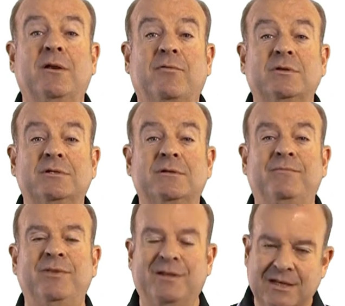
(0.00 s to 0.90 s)
difference.
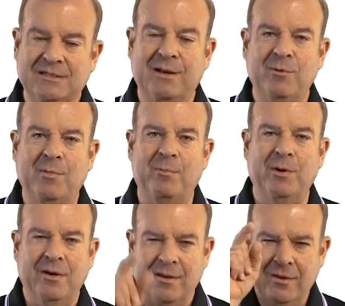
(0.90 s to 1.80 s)
Till next time,
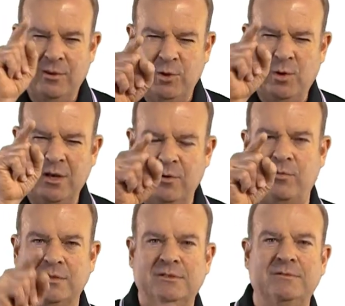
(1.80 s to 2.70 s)
remember, you can
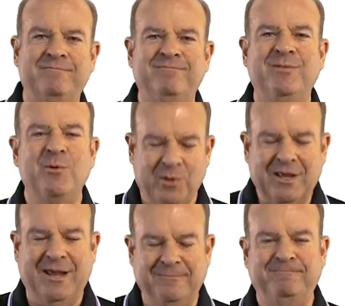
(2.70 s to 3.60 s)
do this. You
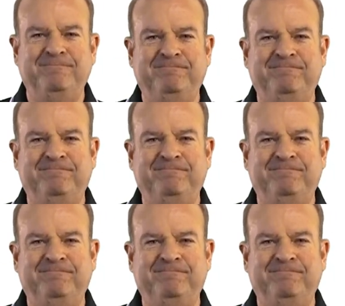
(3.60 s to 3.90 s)
really can.